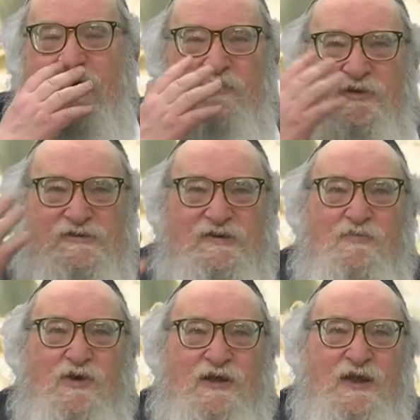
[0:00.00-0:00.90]
that when
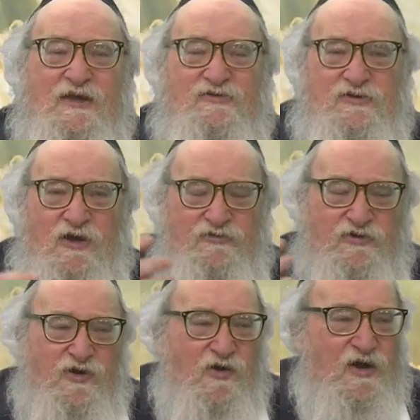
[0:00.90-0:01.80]
someone has
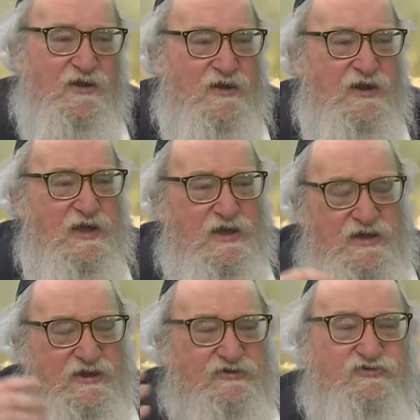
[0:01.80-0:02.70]
undergone
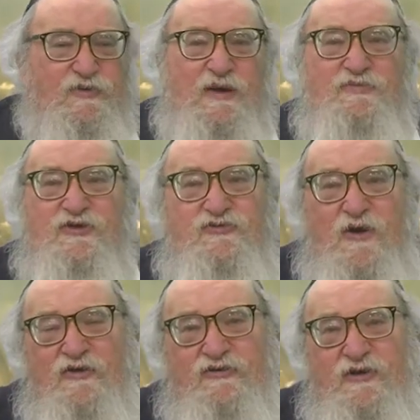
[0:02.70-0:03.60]
an extreme
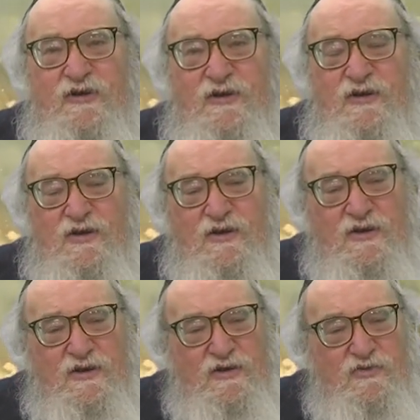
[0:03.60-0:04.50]
destruction,
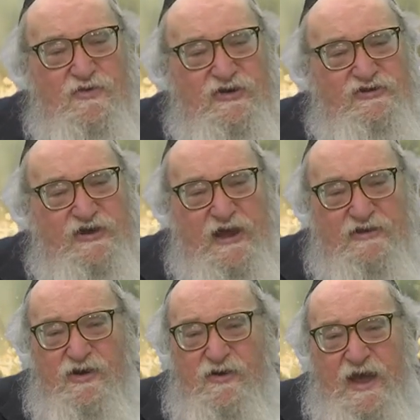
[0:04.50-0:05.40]
we shake
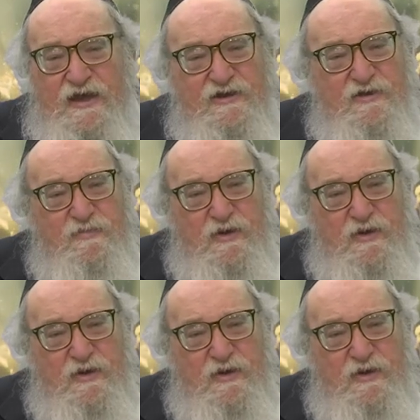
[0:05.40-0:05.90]
our heads in